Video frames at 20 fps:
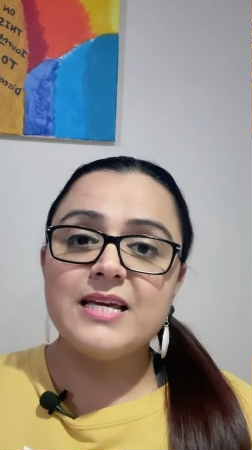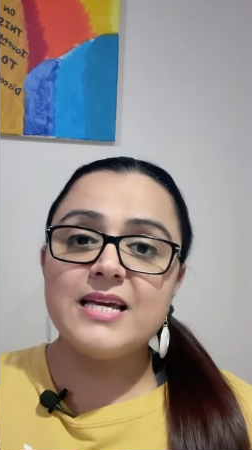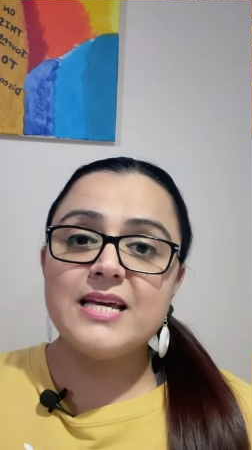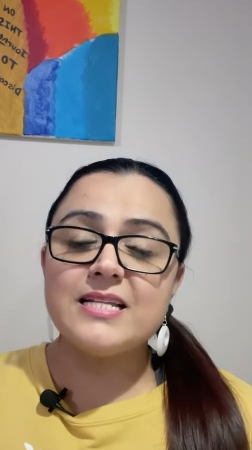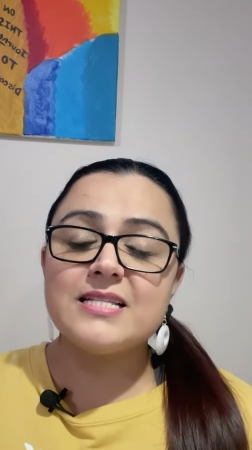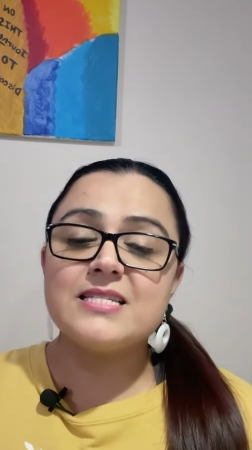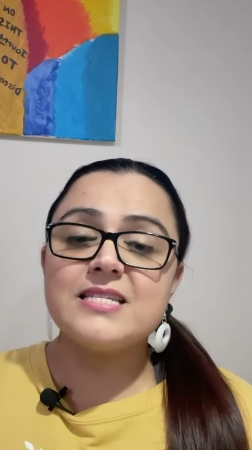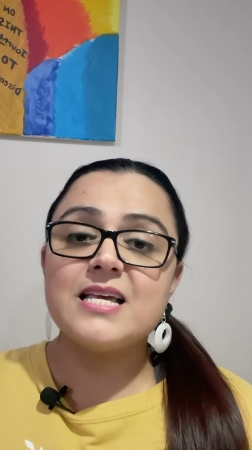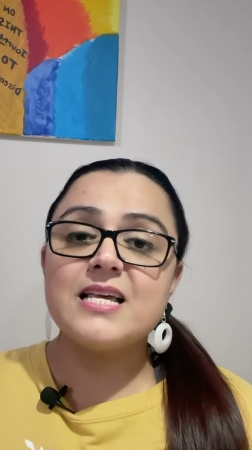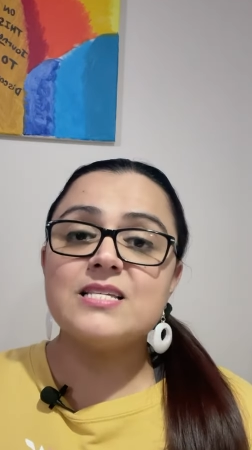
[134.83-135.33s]

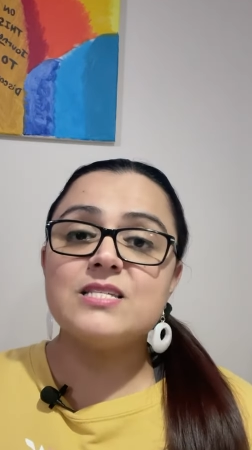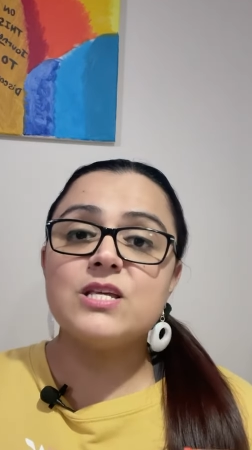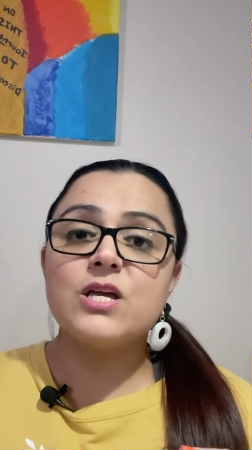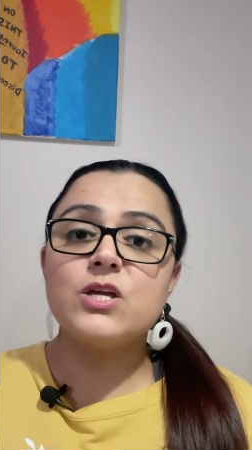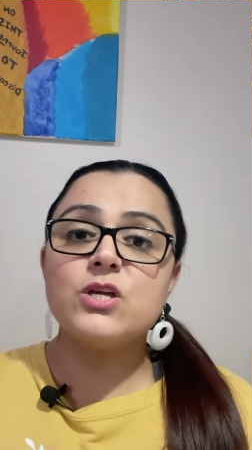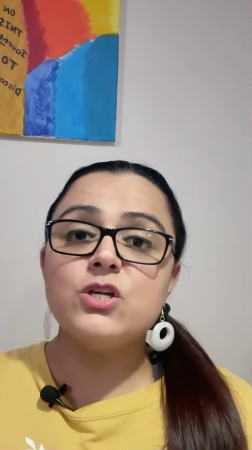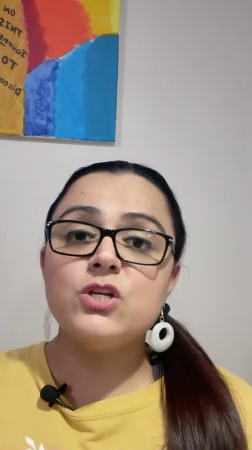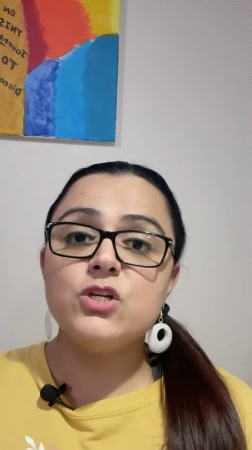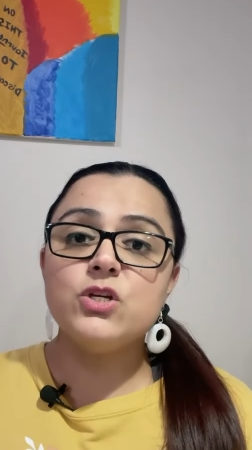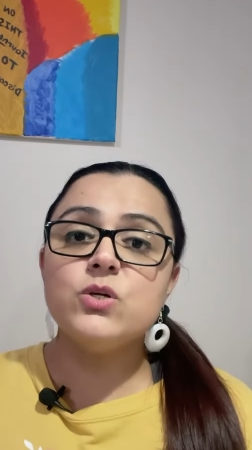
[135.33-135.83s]
It says,
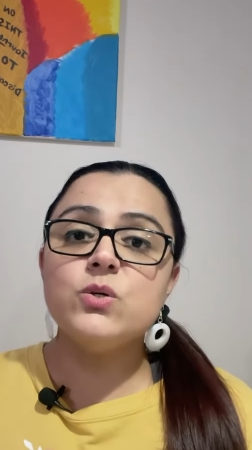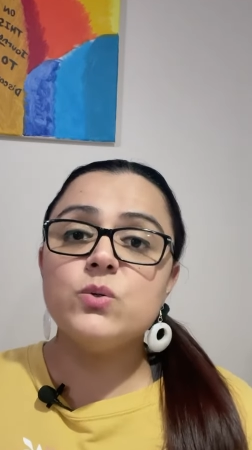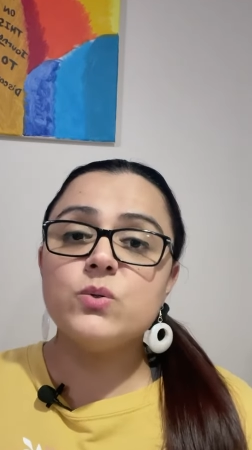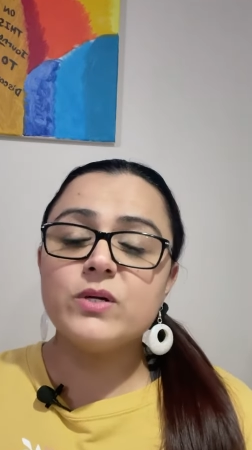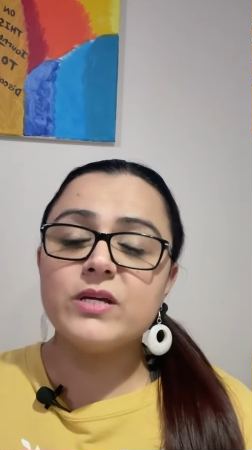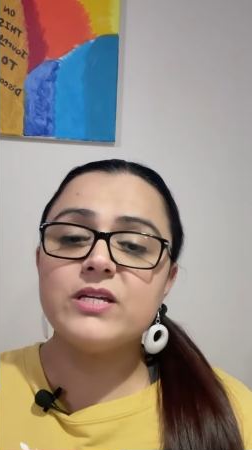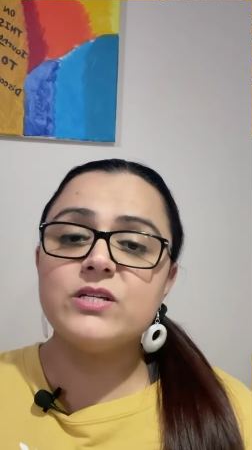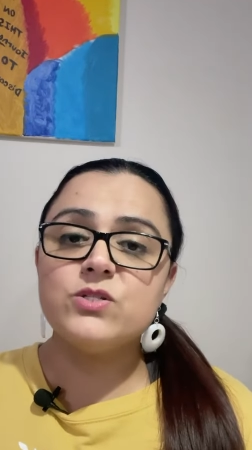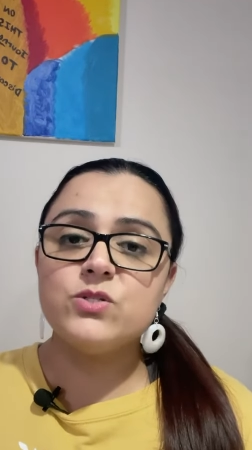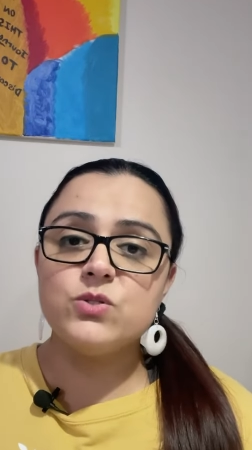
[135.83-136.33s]
"You
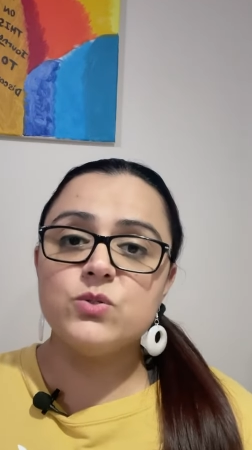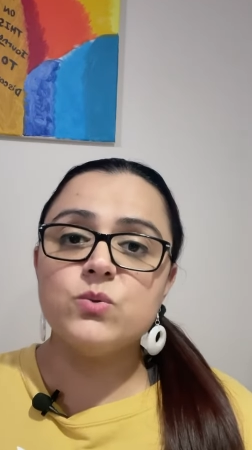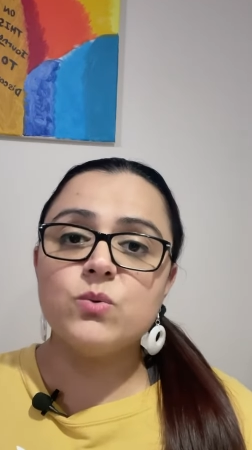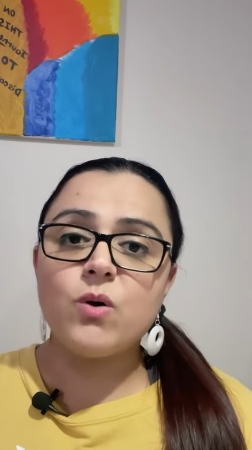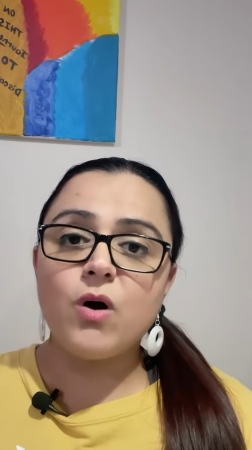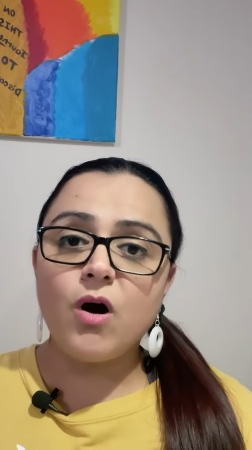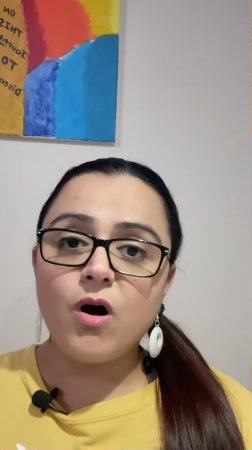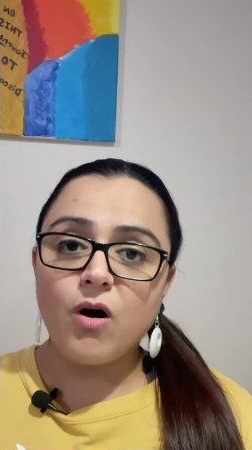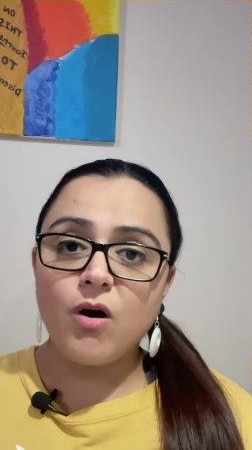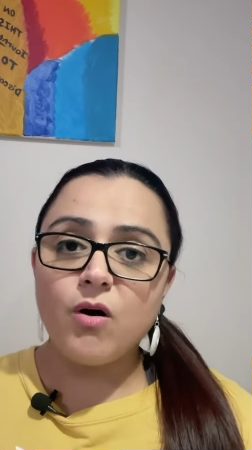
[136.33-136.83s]
can
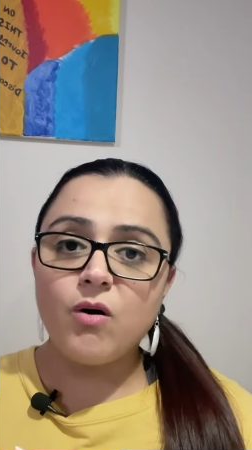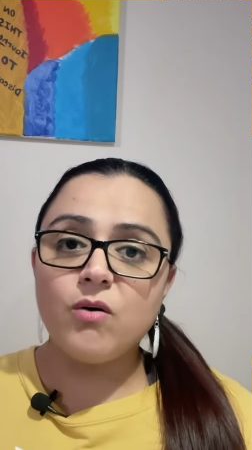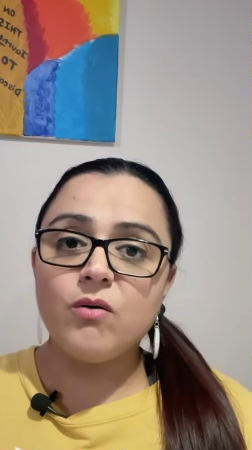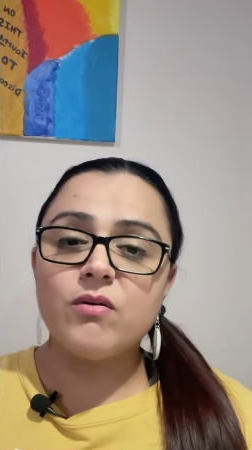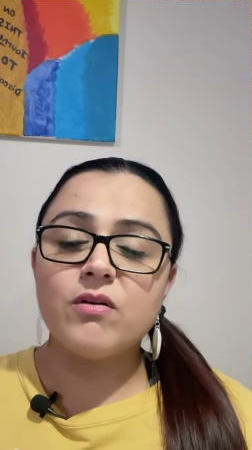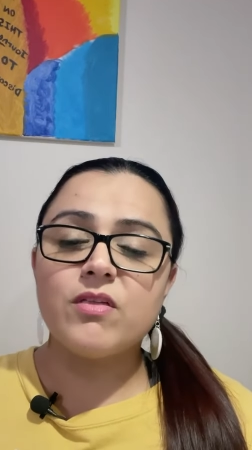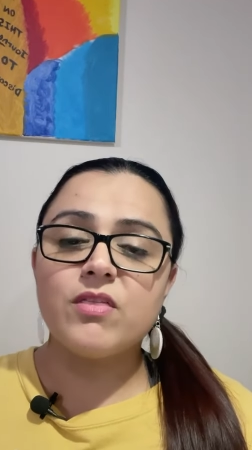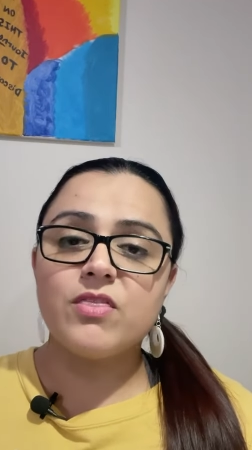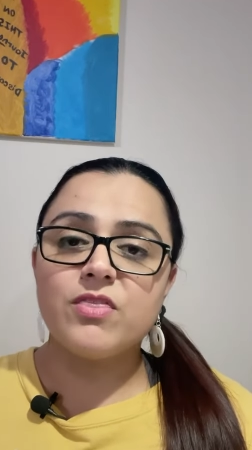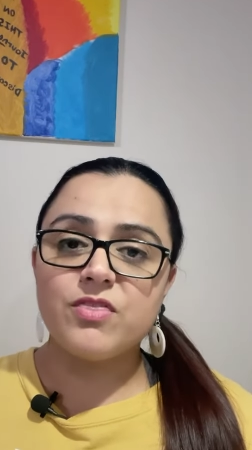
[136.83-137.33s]
do
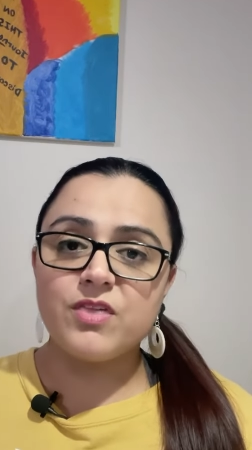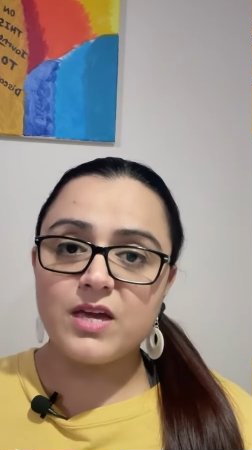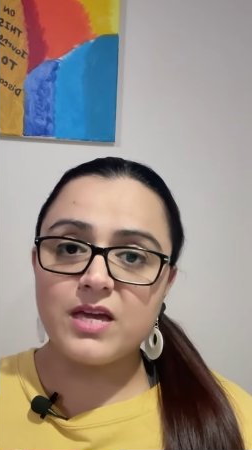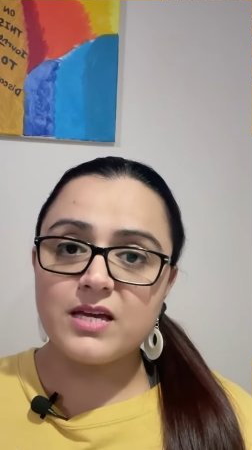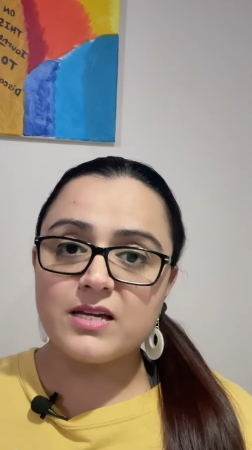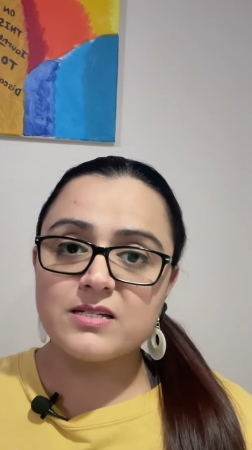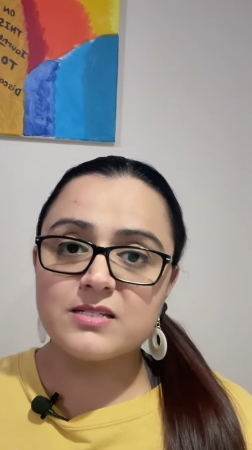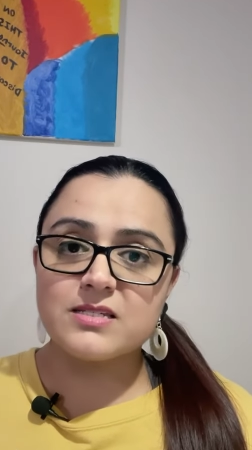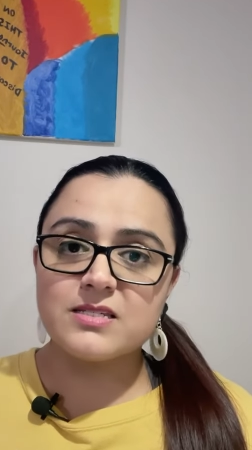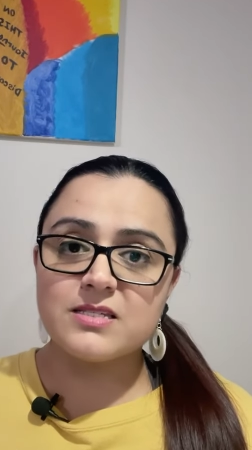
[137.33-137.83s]
all
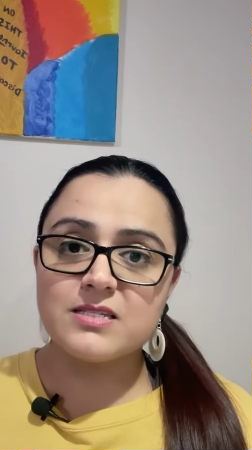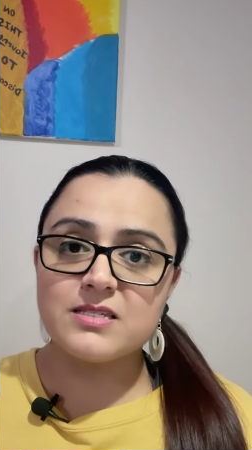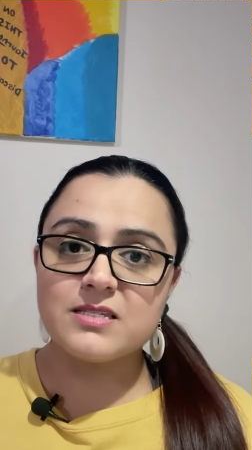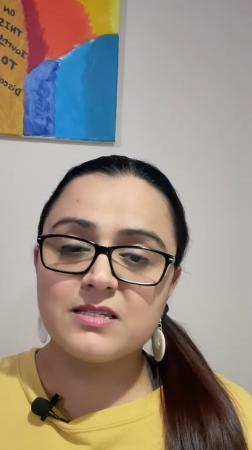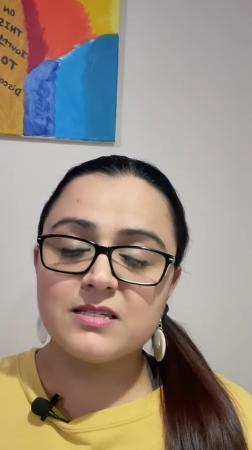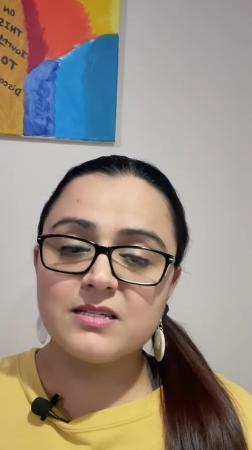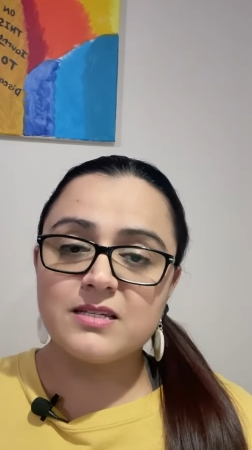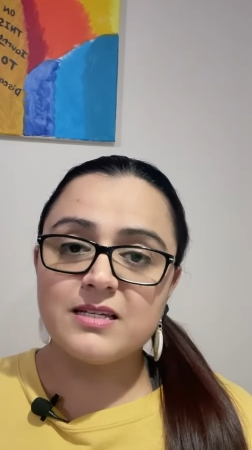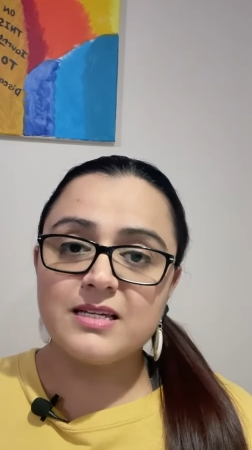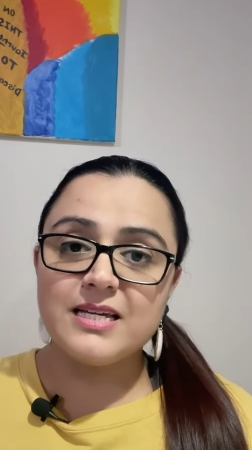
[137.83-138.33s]
things."